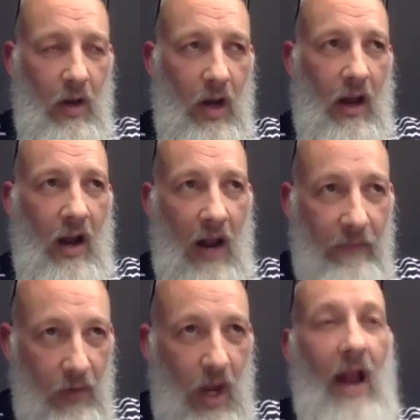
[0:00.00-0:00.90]
uh, have
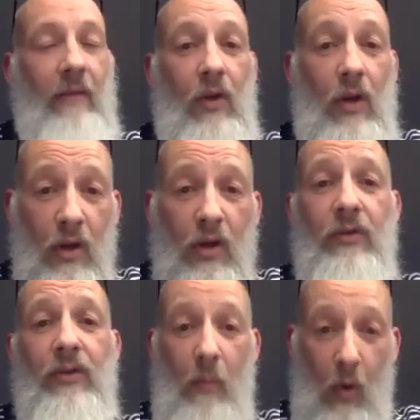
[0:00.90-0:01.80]
have
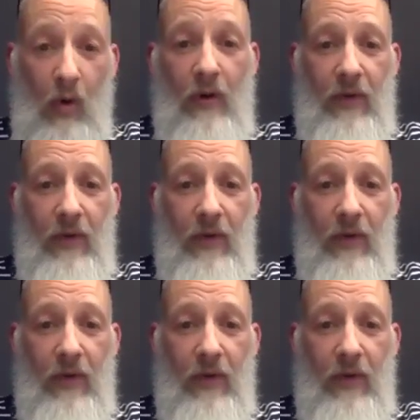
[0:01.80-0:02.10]
learned more, if you